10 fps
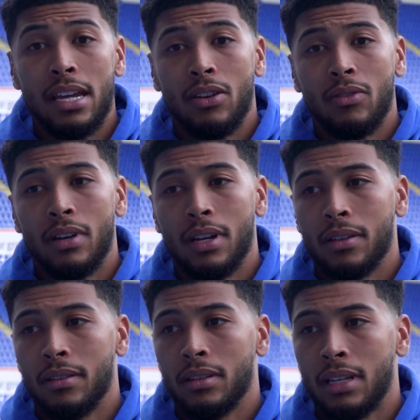Yeah, you know, uh,
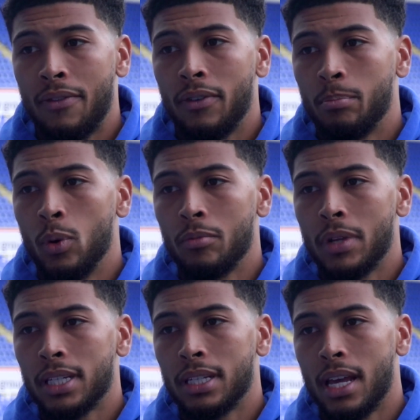Gaffer called me
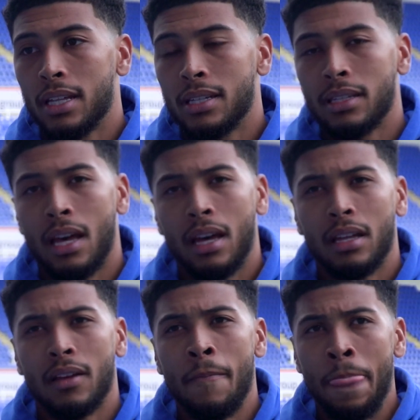yesterday and said that
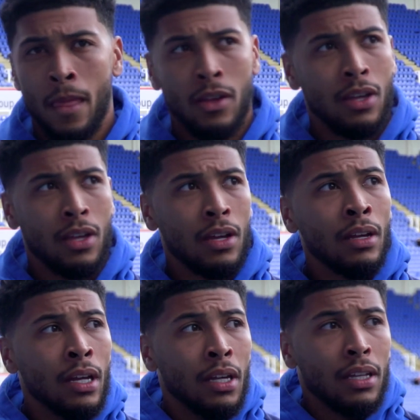
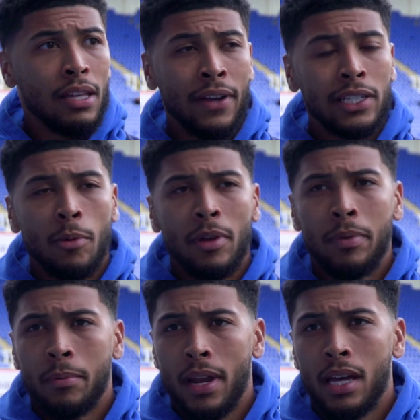he thinks I'll be a
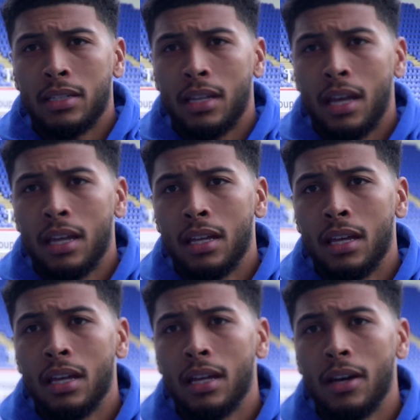big player today
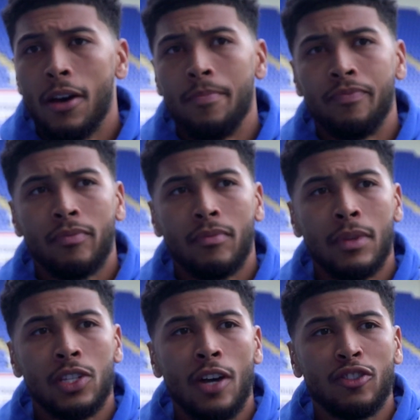um,
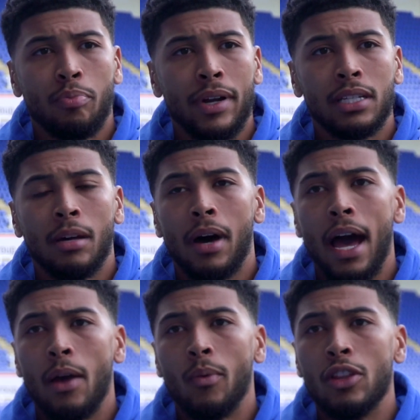in terms of pressing up
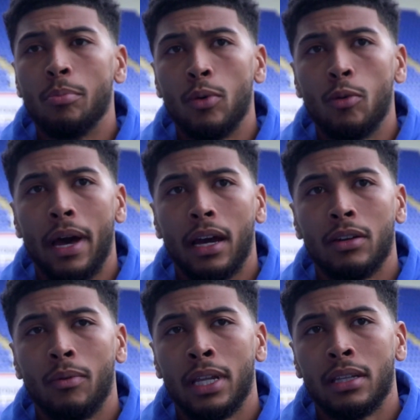high and winning the ball back
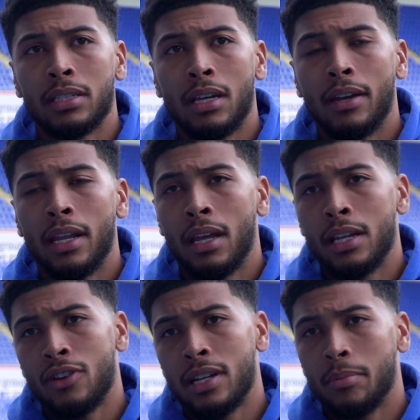and all the style that they
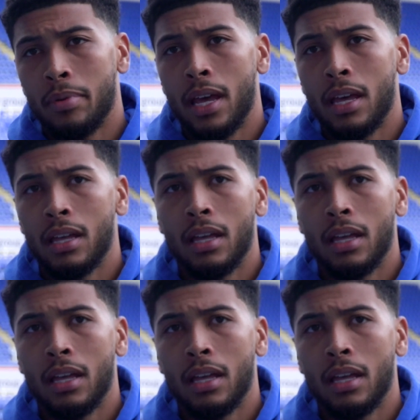try to play.